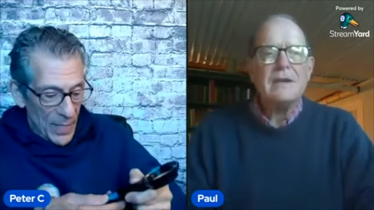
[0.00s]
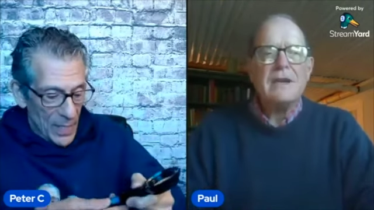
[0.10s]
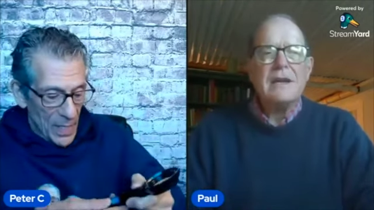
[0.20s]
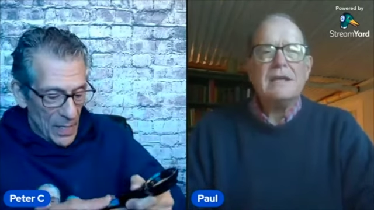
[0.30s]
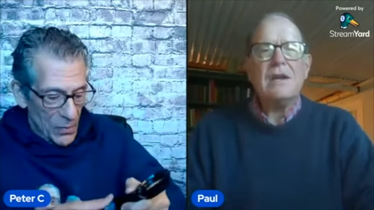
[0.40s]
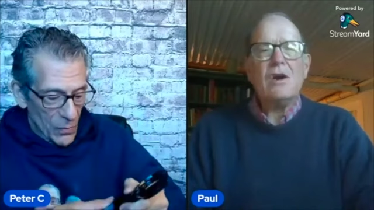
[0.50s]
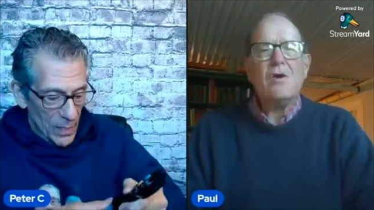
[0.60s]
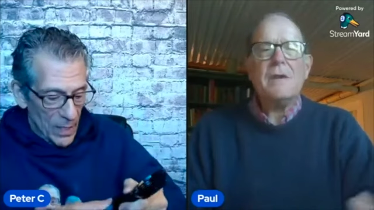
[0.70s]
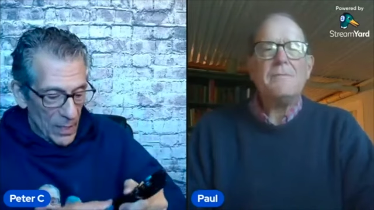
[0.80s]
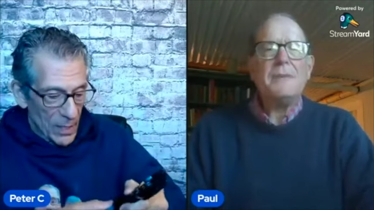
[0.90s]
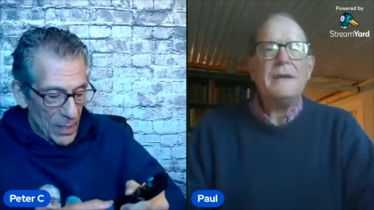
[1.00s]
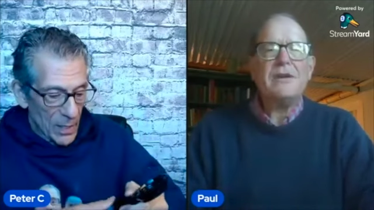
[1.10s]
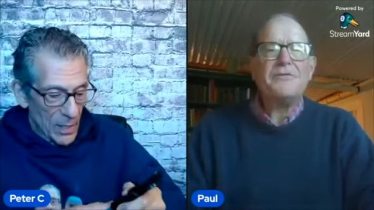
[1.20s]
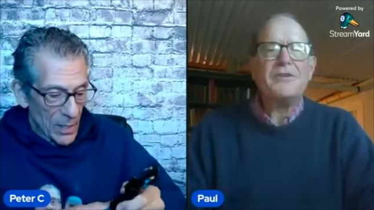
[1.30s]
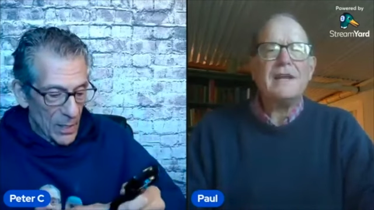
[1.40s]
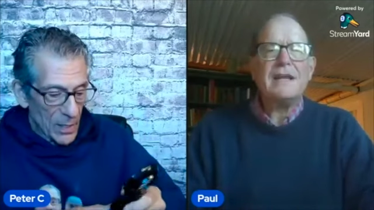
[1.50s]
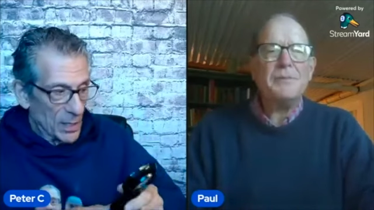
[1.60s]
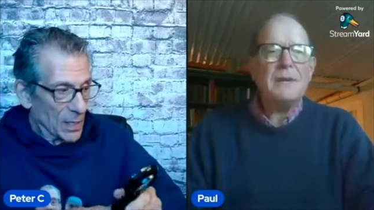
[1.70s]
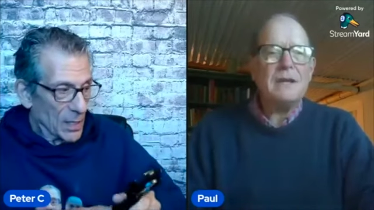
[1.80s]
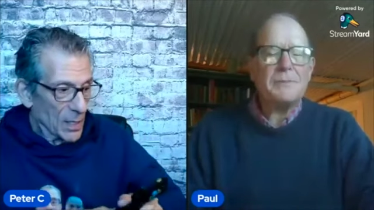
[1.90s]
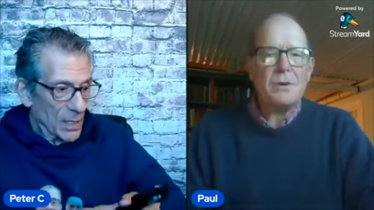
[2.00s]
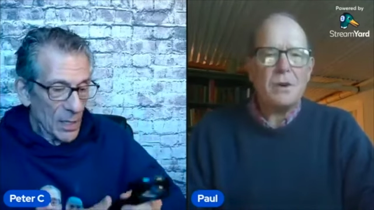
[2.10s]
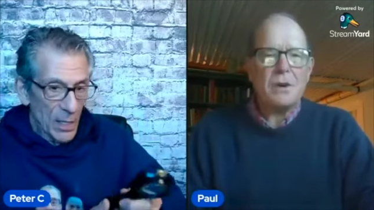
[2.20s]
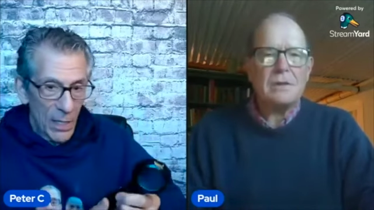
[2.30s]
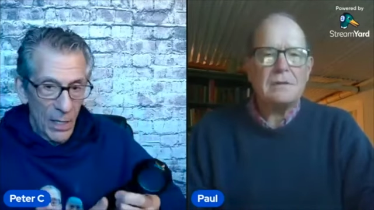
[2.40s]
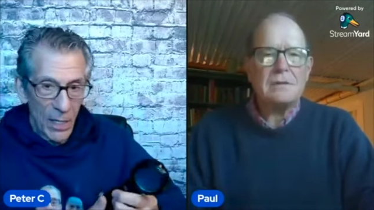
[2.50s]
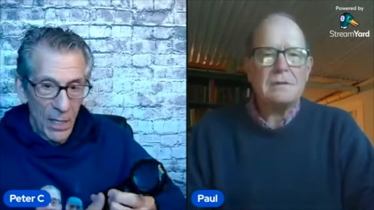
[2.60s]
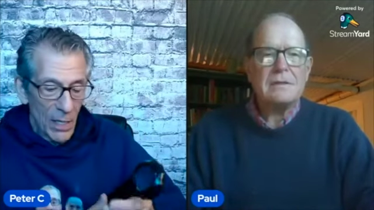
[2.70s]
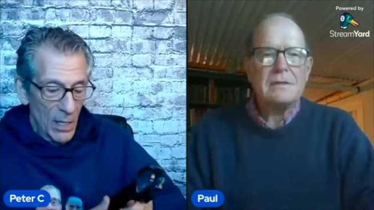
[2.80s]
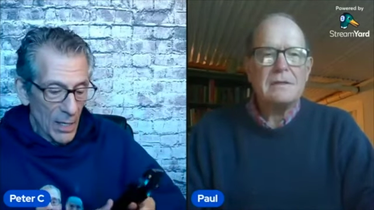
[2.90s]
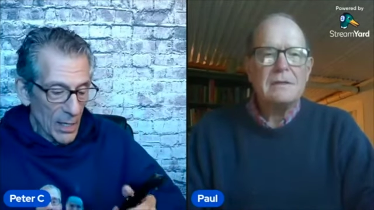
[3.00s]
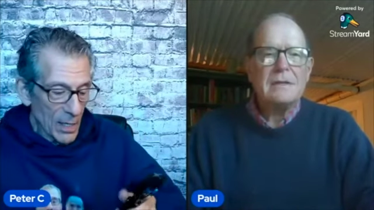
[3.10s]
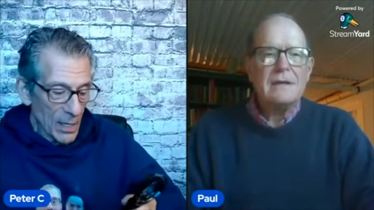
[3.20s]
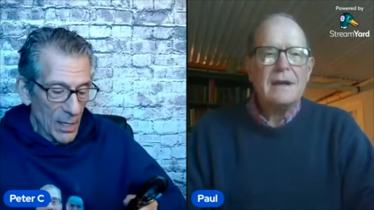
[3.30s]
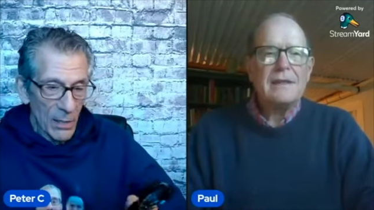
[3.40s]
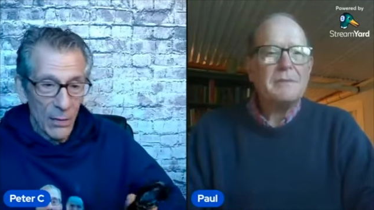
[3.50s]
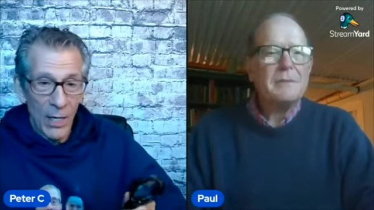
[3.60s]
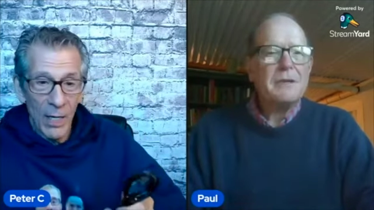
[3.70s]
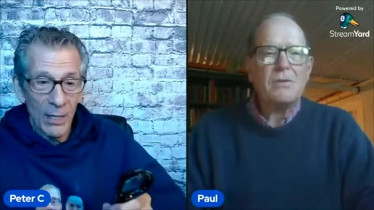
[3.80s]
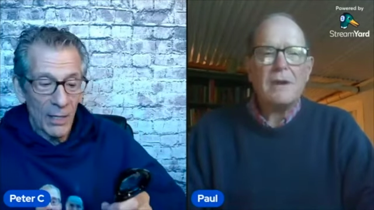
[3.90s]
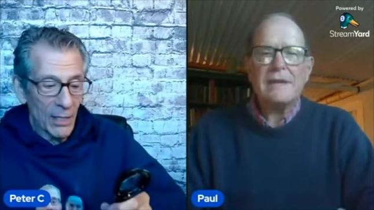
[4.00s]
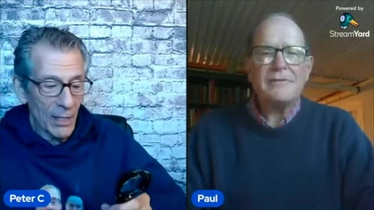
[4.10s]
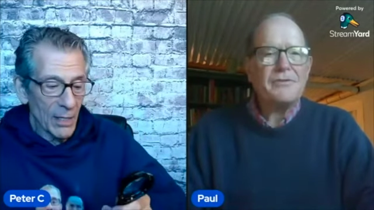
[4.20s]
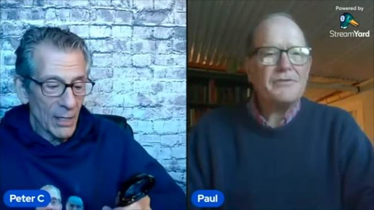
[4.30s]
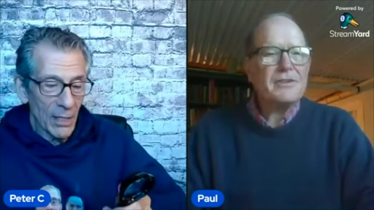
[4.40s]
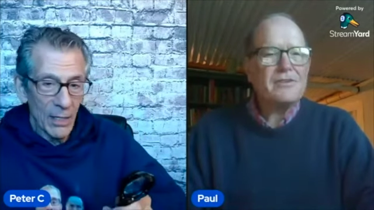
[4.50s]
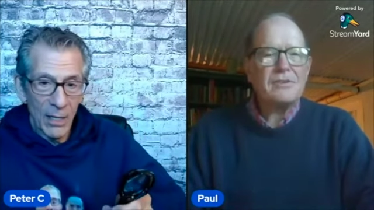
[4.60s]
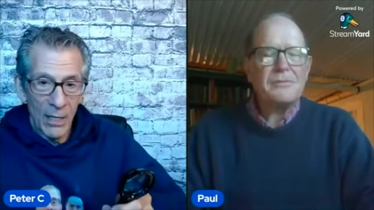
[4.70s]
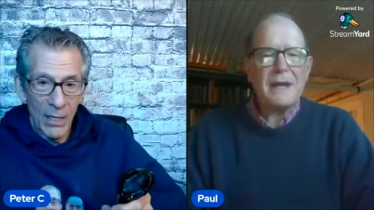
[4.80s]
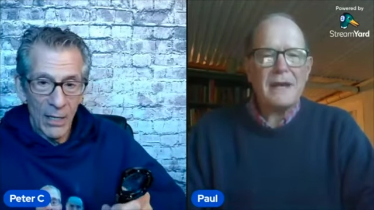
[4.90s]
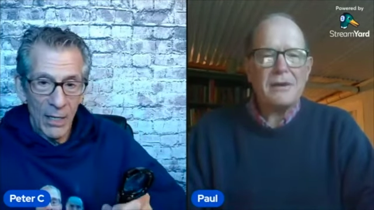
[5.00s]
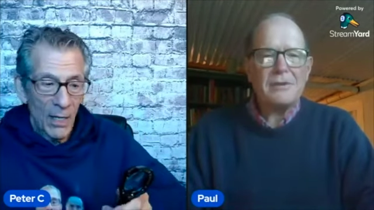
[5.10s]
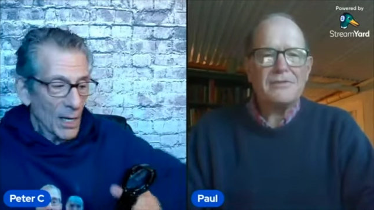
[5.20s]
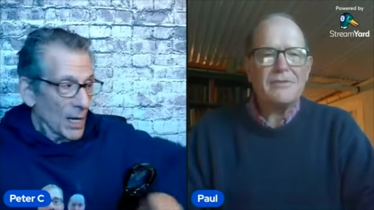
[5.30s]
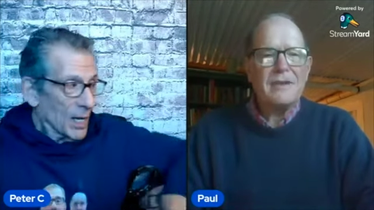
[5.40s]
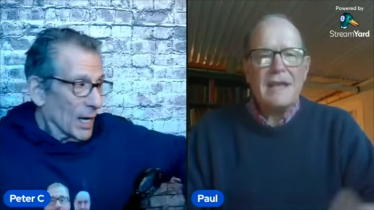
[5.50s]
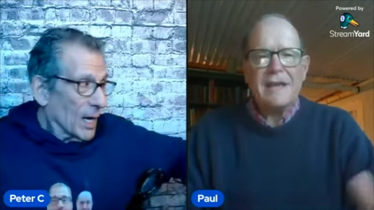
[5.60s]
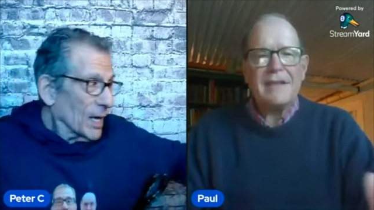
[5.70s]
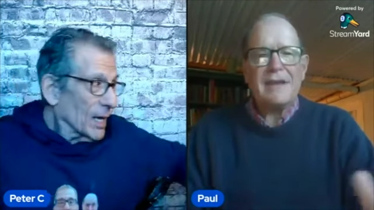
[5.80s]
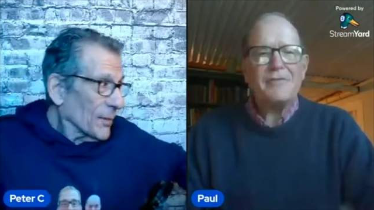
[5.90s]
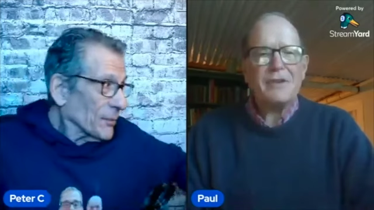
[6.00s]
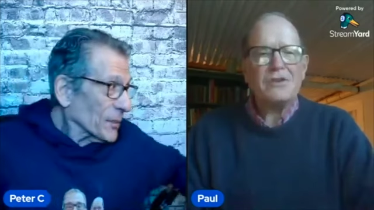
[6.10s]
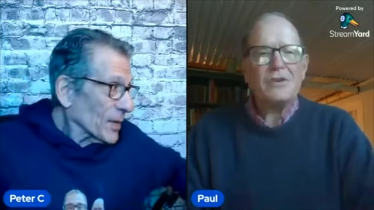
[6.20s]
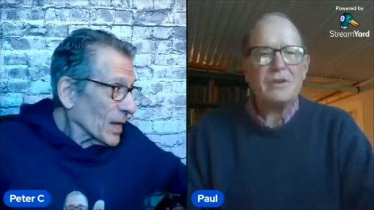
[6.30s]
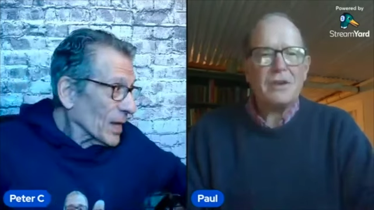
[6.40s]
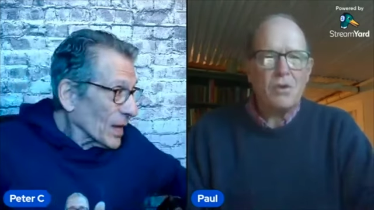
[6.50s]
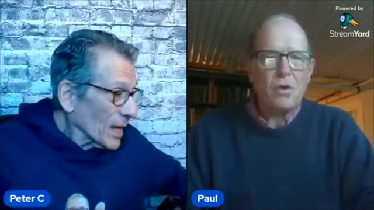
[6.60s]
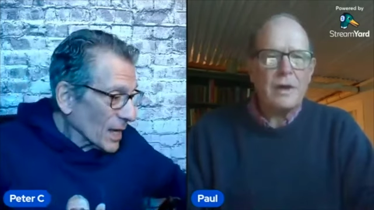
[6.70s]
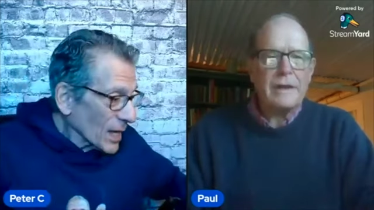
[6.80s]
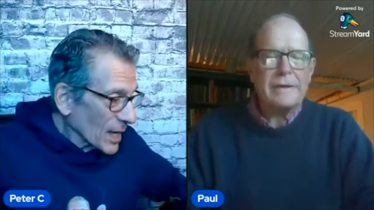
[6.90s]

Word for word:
Speaker 1: It does. Now, Peter, for the next Peter and Paul, I think it'd be great if you fix those batteries and then if we turned it on.